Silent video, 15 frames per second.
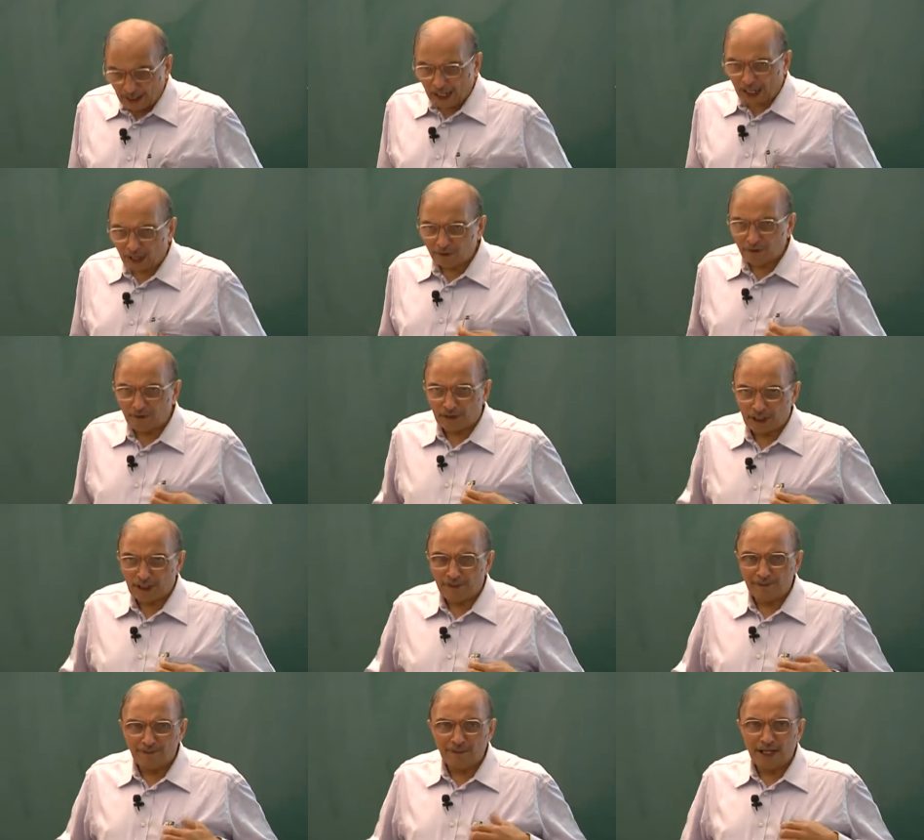
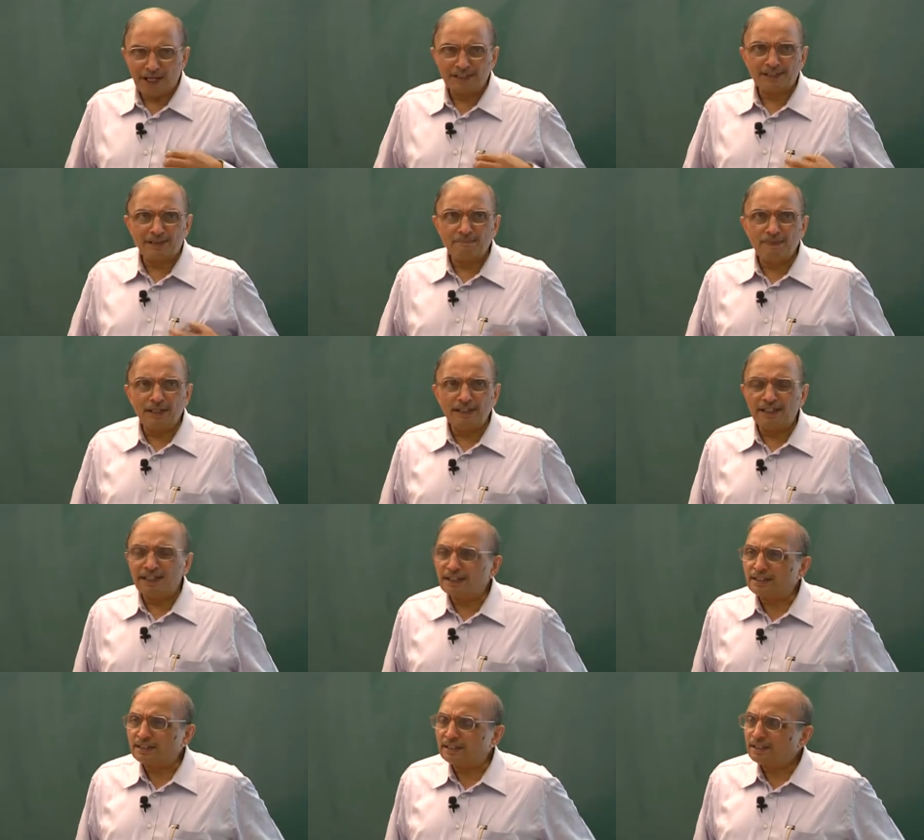However, I submit
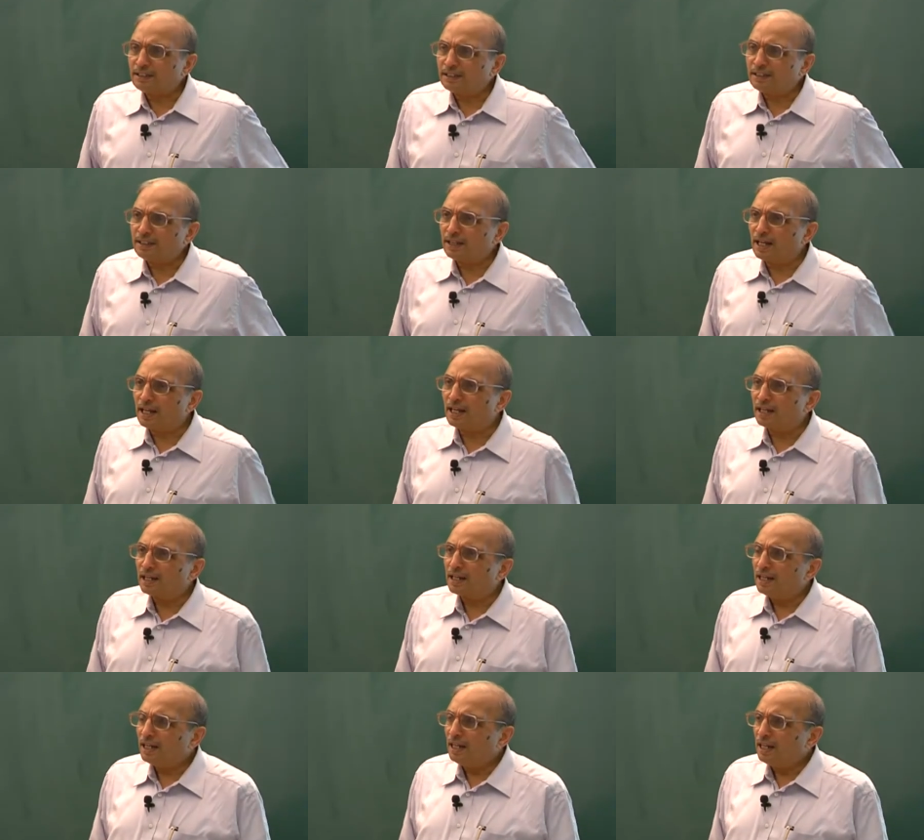that there are
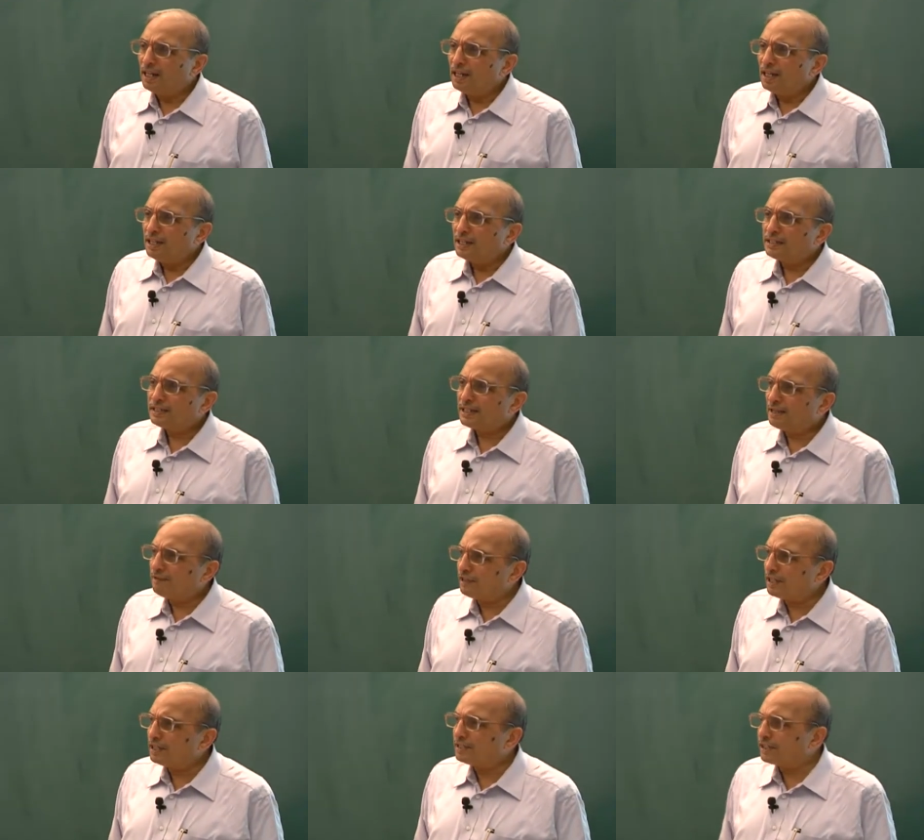
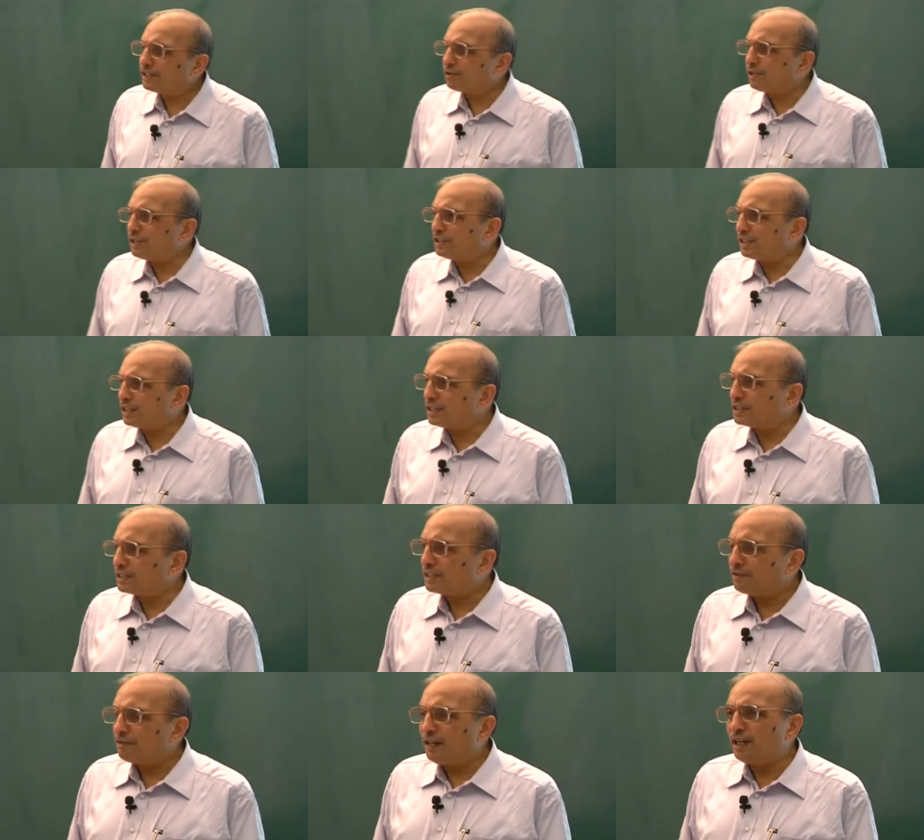several
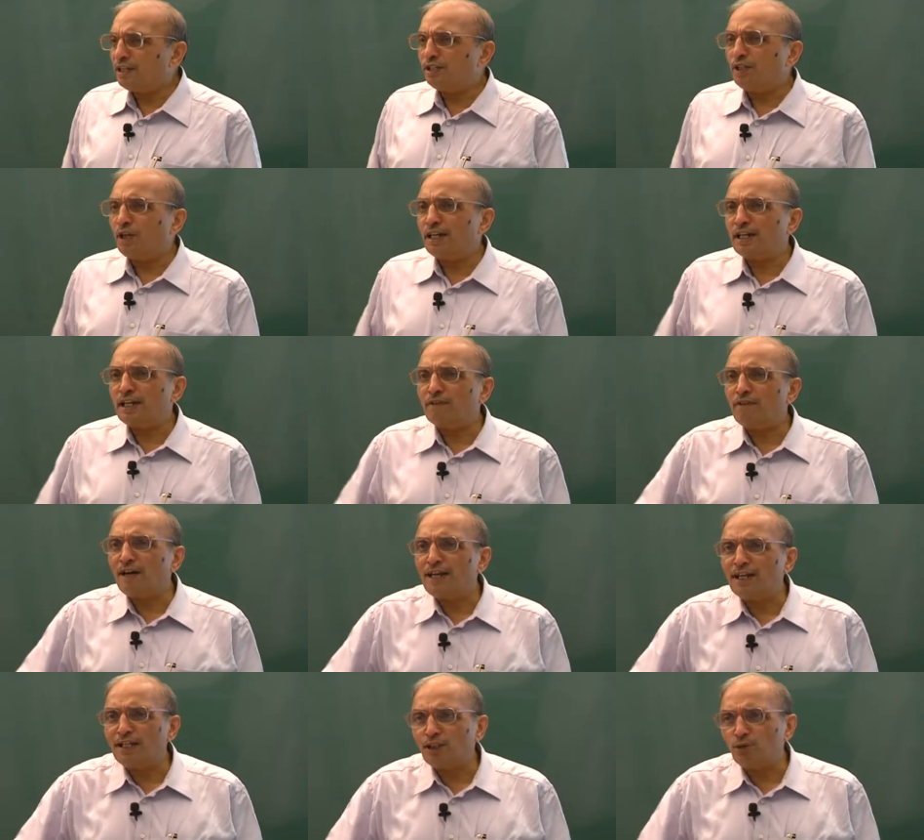situations where you are
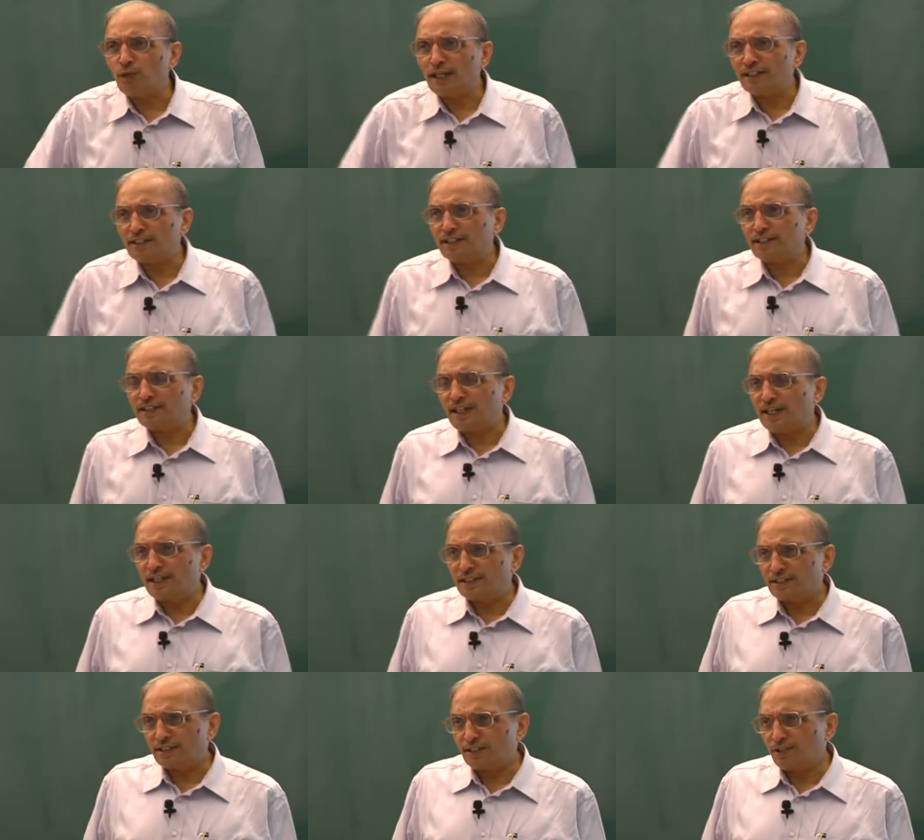required to
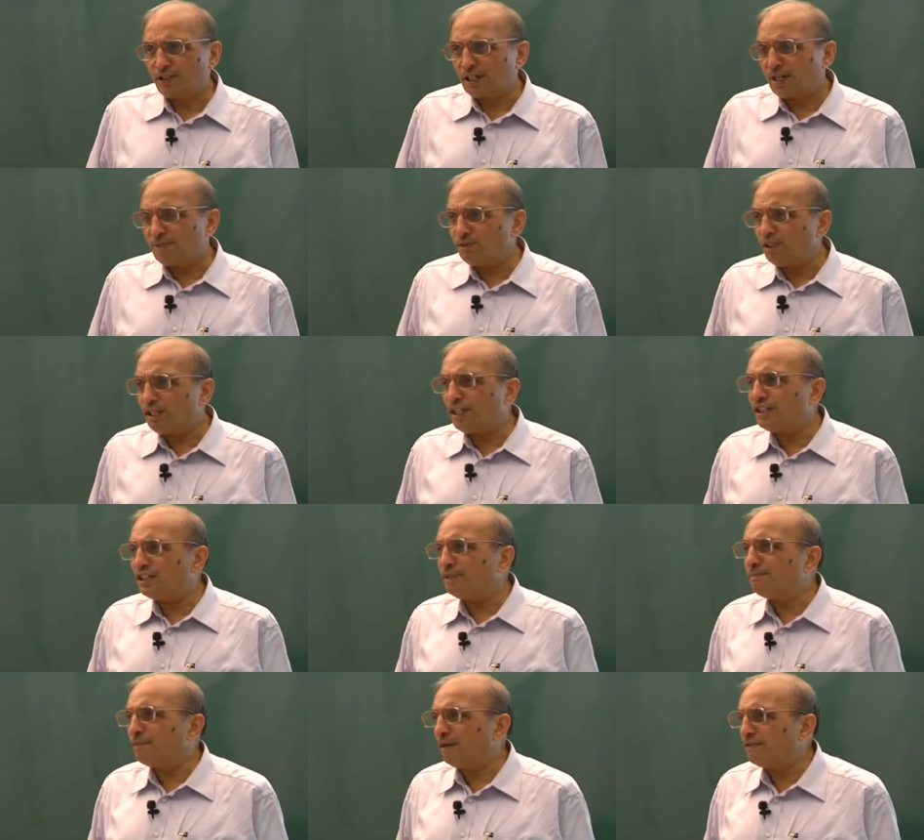exercise your
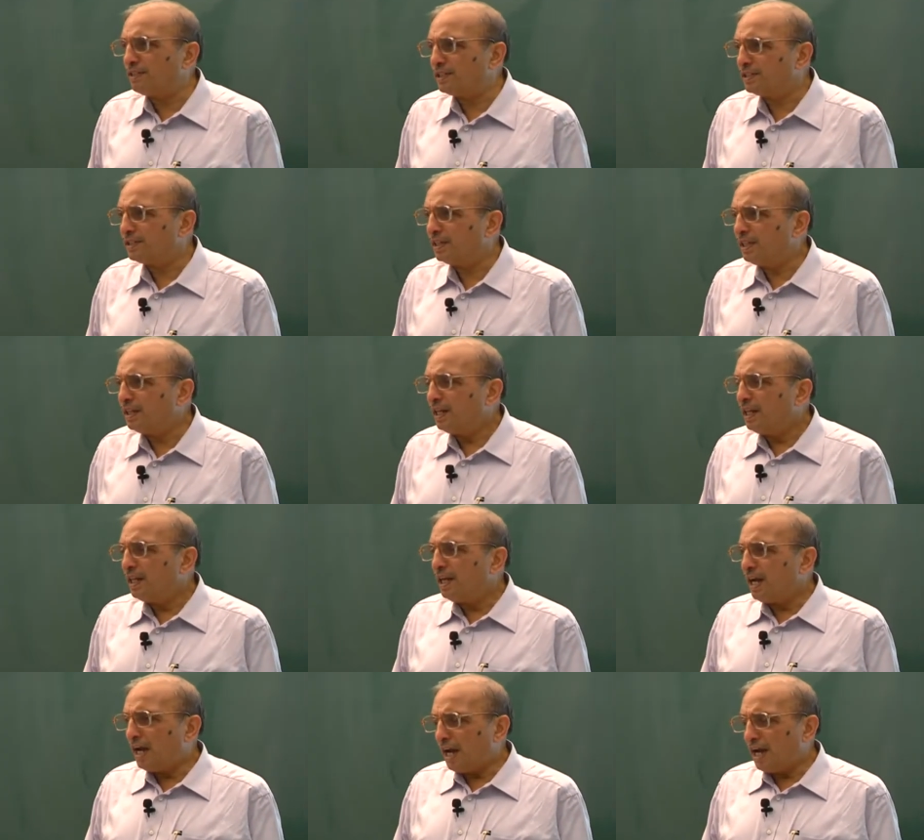communication prowess
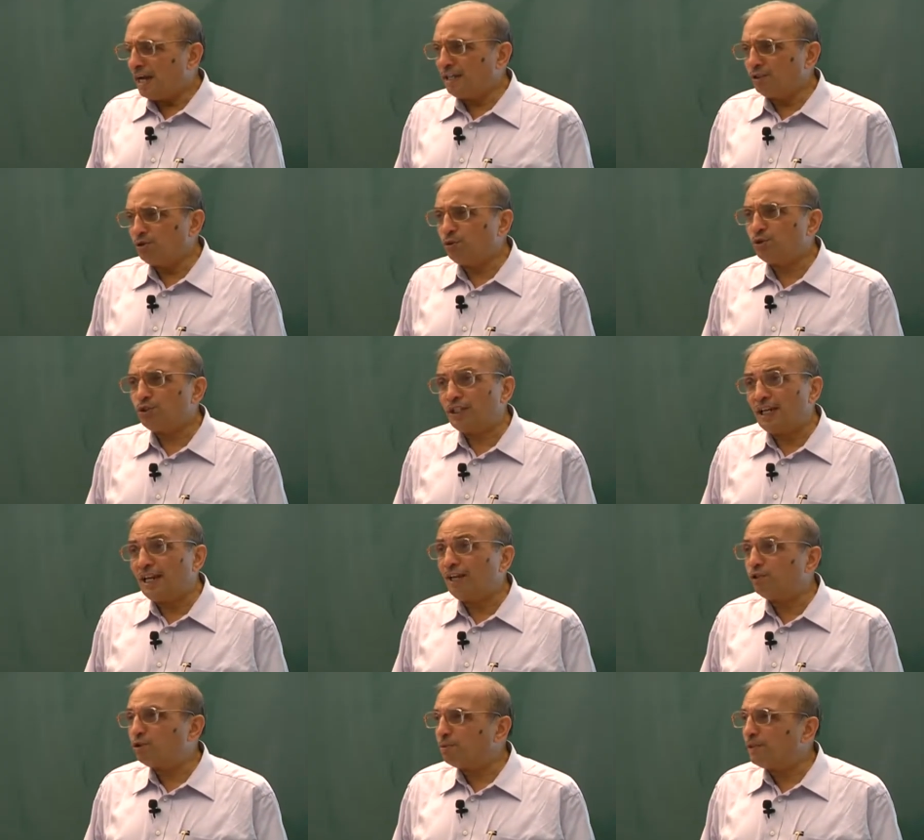and you still
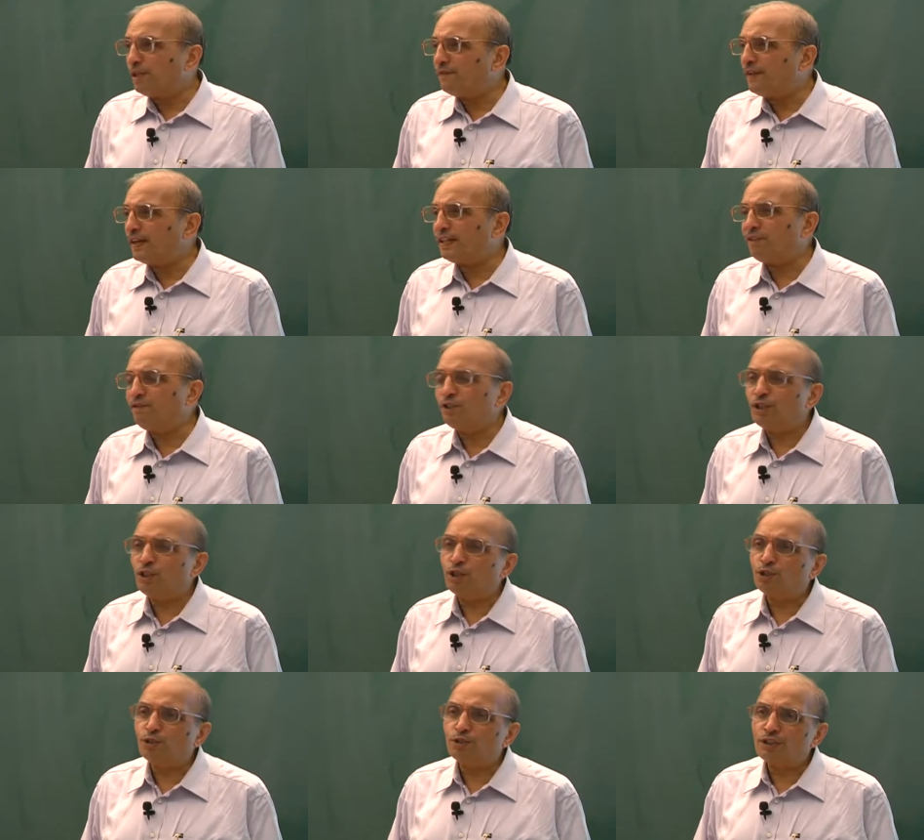have to be effective in
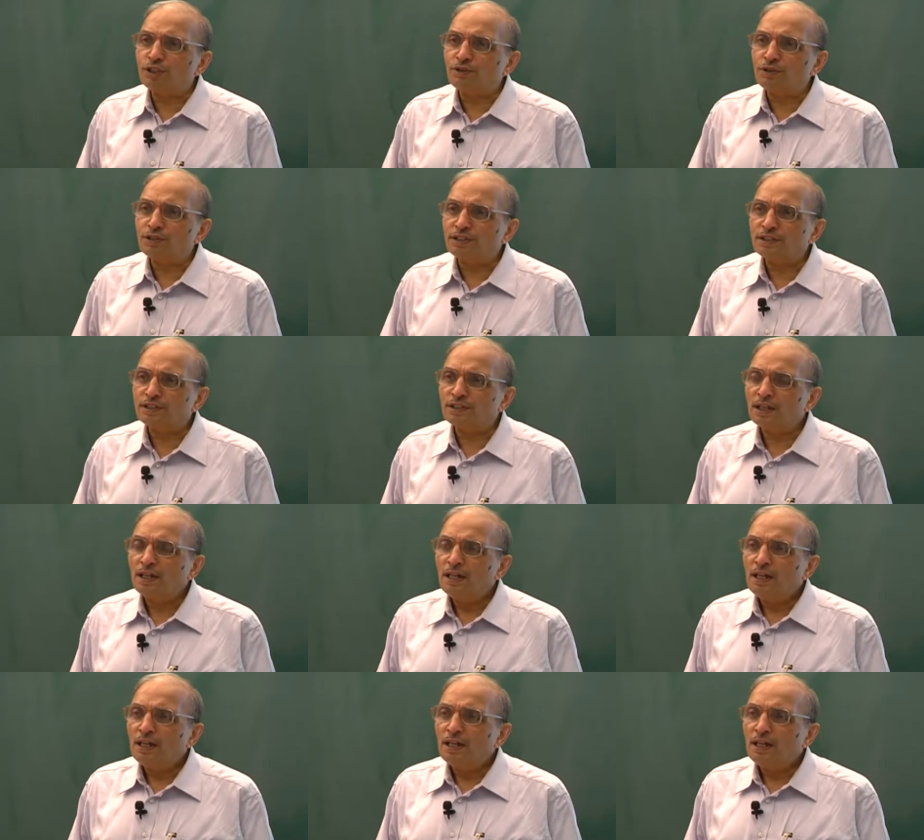all those situations.